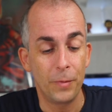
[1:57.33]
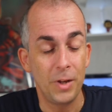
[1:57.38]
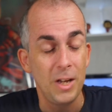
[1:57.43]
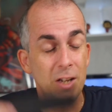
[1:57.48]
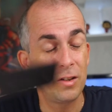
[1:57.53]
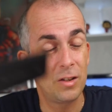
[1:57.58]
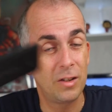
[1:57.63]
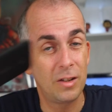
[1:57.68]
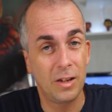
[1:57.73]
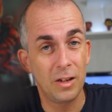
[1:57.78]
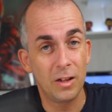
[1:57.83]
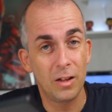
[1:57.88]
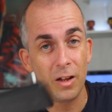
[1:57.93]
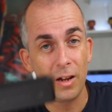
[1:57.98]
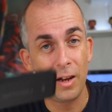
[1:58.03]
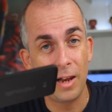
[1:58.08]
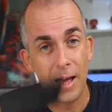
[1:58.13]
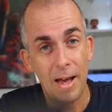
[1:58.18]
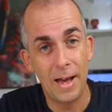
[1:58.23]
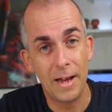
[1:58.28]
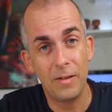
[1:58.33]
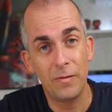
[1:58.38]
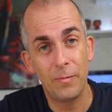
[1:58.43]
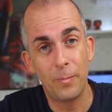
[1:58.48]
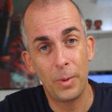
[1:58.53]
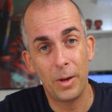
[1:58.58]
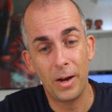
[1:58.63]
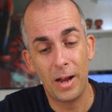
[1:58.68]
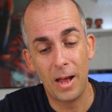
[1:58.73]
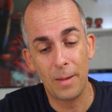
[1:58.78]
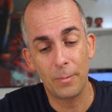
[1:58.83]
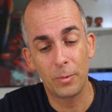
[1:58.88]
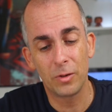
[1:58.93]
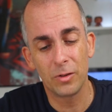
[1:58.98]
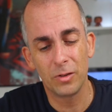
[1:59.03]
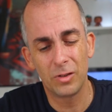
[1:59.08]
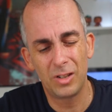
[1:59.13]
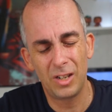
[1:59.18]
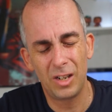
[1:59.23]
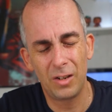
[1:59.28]
it's still alive, but I'm
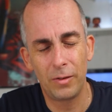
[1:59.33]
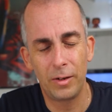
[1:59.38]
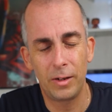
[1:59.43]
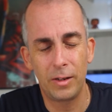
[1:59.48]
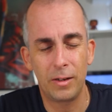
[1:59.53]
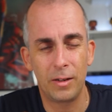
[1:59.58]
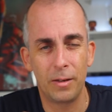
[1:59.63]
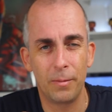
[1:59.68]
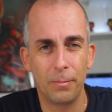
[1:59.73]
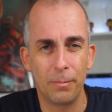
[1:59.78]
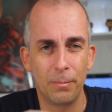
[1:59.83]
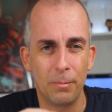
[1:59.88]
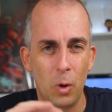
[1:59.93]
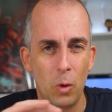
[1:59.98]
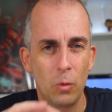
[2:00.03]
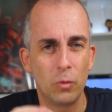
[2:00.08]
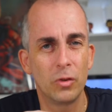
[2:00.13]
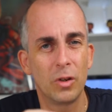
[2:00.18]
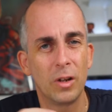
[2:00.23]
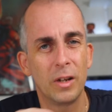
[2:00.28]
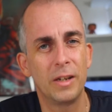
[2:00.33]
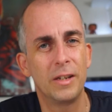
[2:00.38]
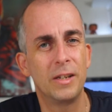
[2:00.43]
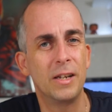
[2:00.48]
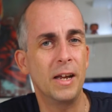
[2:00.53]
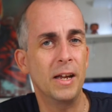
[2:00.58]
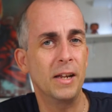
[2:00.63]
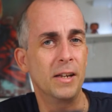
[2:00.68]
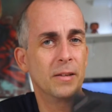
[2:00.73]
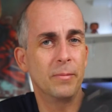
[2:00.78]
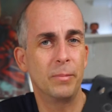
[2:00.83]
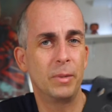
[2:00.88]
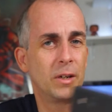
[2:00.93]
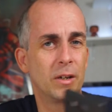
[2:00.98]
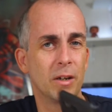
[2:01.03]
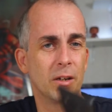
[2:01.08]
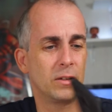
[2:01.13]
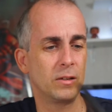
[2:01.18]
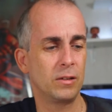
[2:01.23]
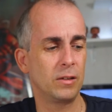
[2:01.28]
consider it mostly dead
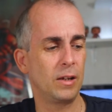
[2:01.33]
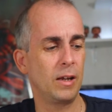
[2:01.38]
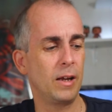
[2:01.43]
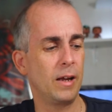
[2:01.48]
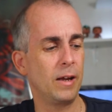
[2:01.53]
because